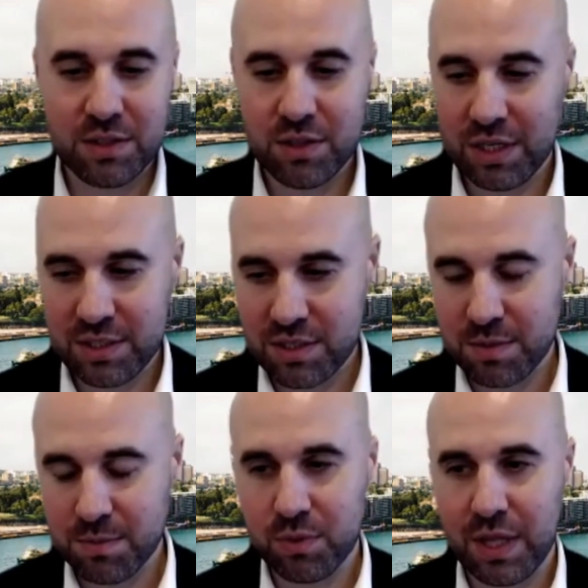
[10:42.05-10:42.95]
Nice and
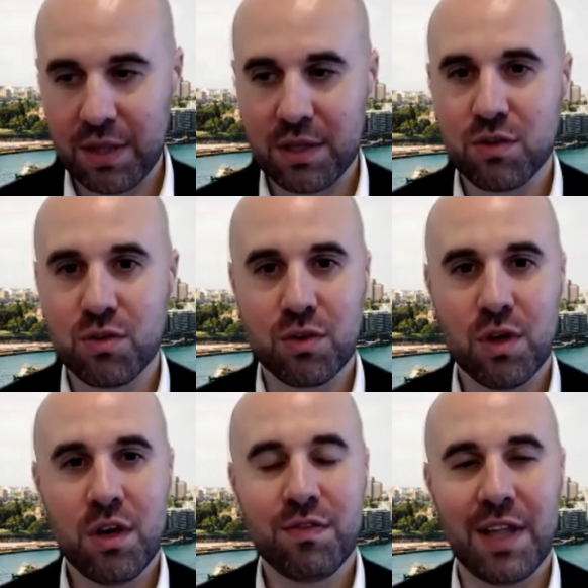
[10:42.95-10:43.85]
simple, nothing too
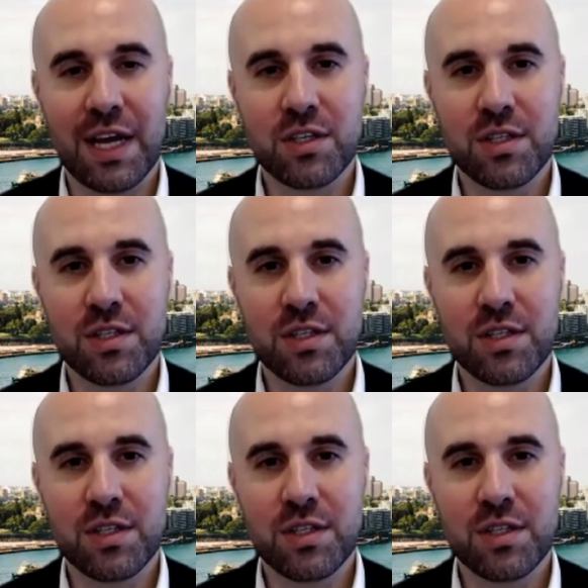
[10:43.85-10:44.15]
flash.